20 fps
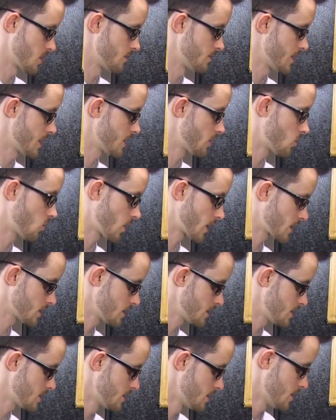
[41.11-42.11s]
It'll bake
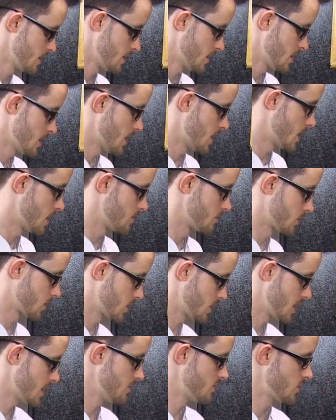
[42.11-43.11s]
quickly.
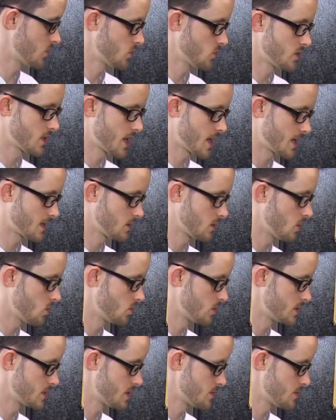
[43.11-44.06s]
Could even do it at a lower